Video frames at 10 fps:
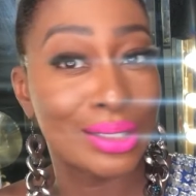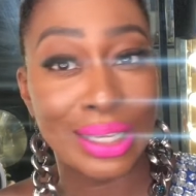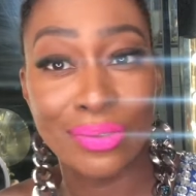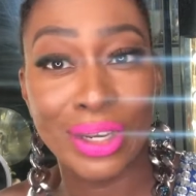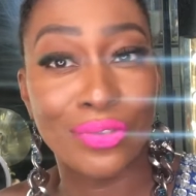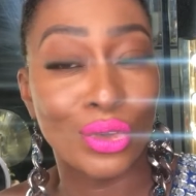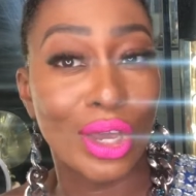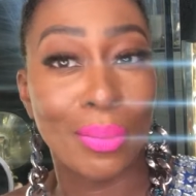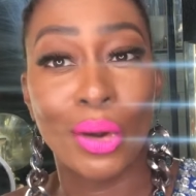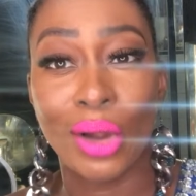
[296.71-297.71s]
Even if you
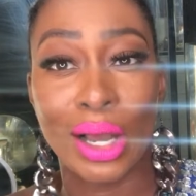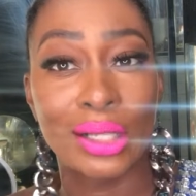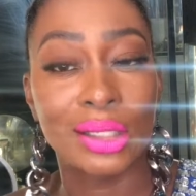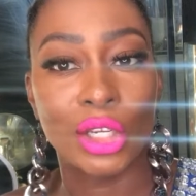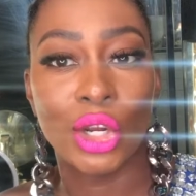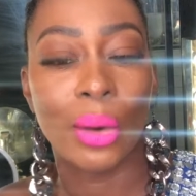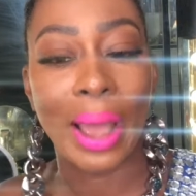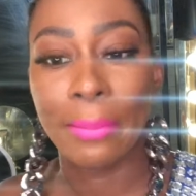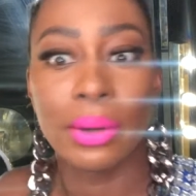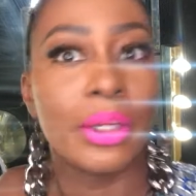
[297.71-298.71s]
come across, you know,
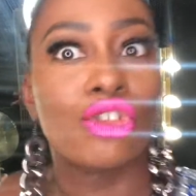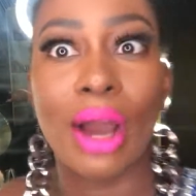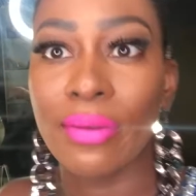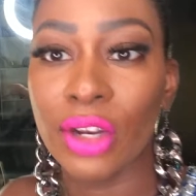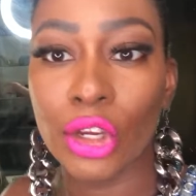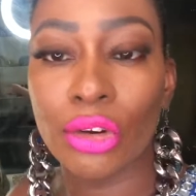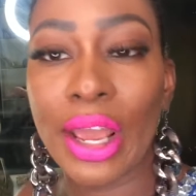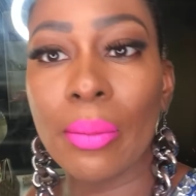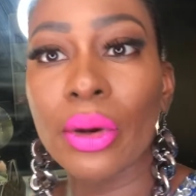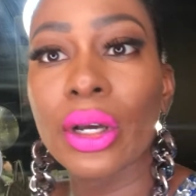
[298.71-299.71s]
happen to be driving in your
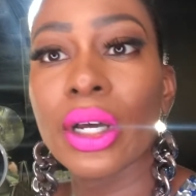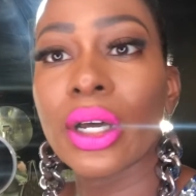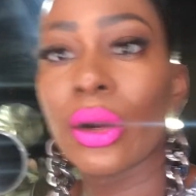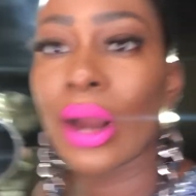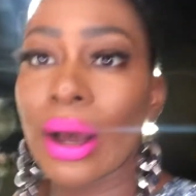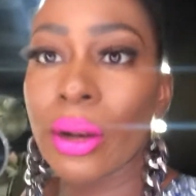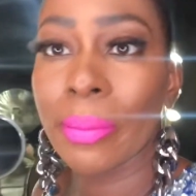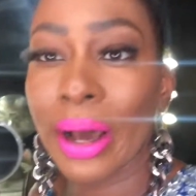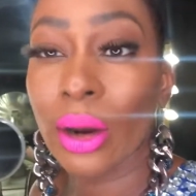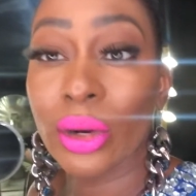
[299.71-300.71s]
neighborhood or out and
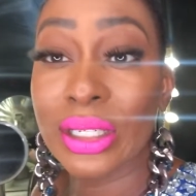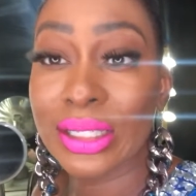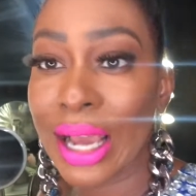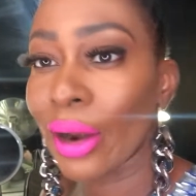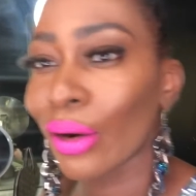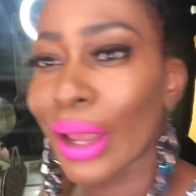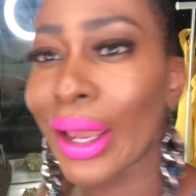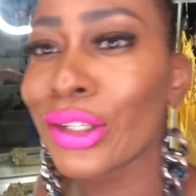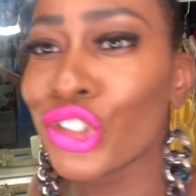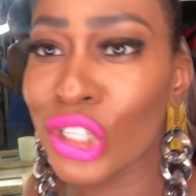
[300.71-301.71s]
about on a
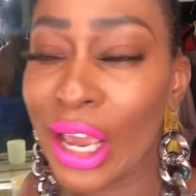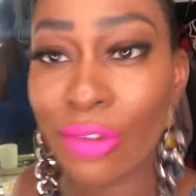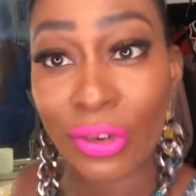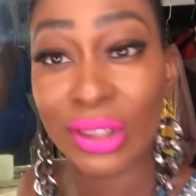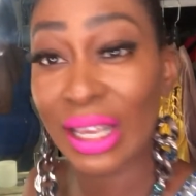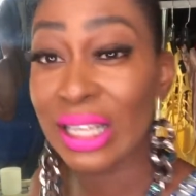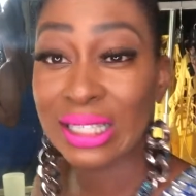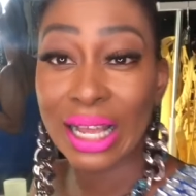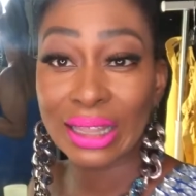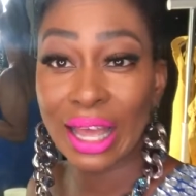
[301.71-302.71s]
Saturday, check for things
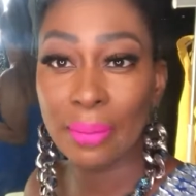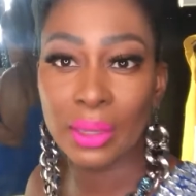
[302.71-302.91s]
like that,